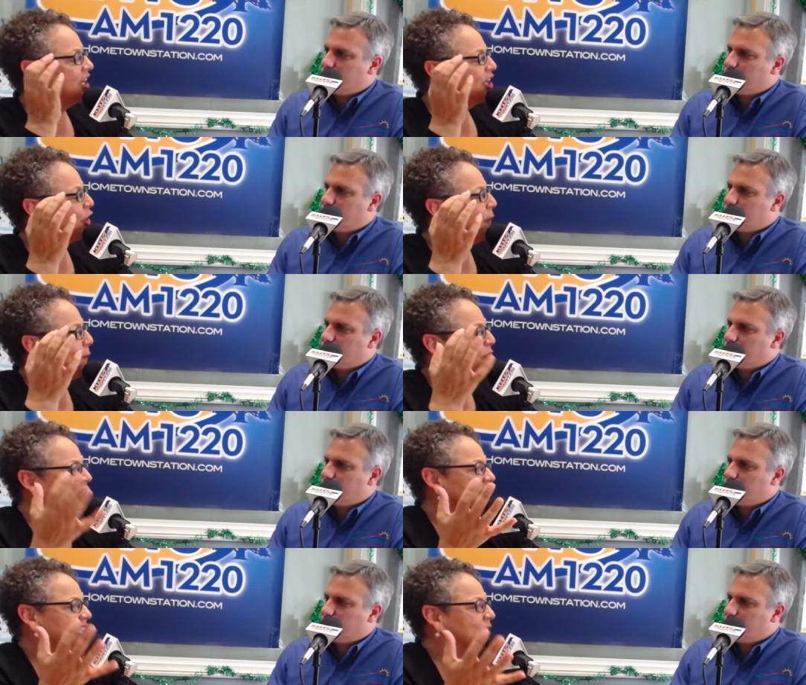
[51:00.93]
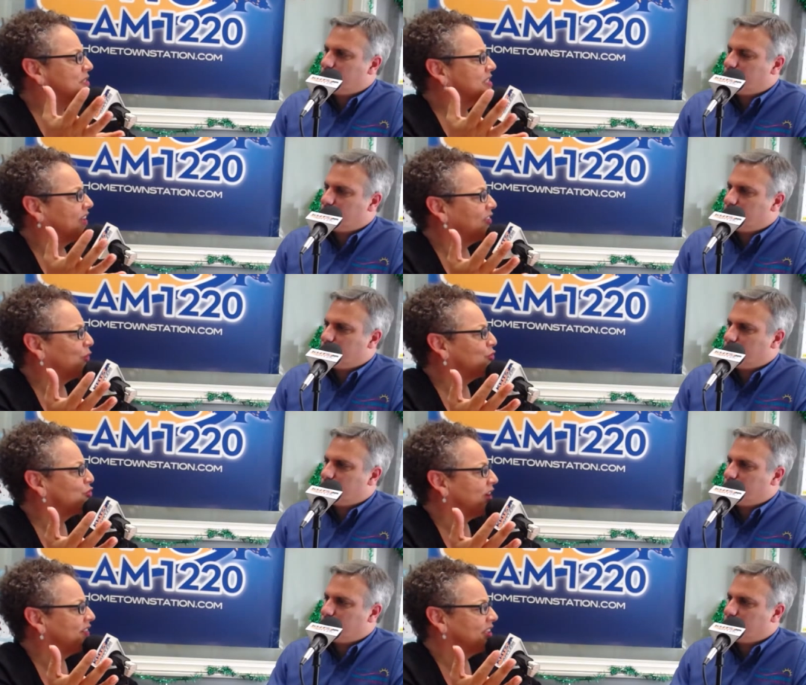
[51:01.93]
Speaker 1: completely upset that you were
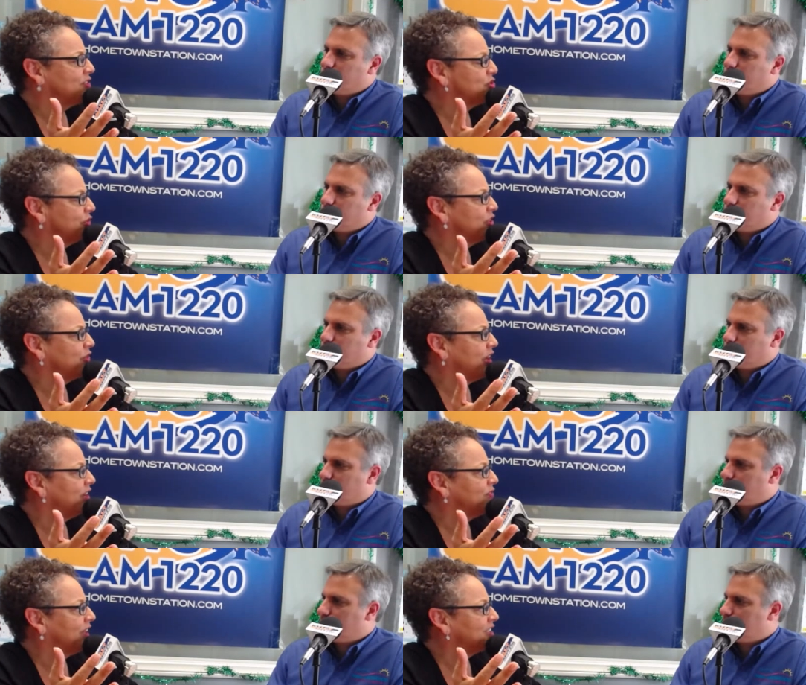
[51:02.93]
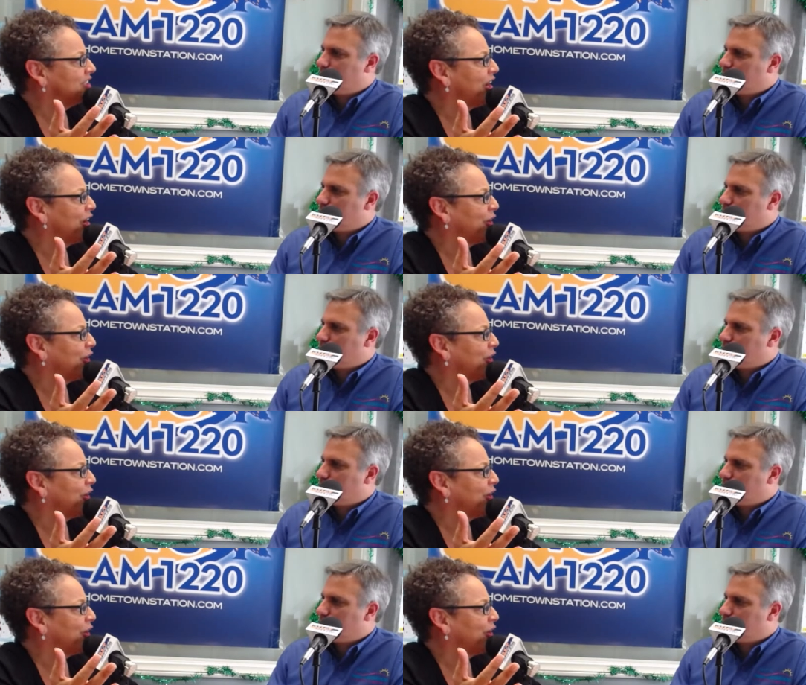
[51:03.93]
driving down the street and you got a flat tire,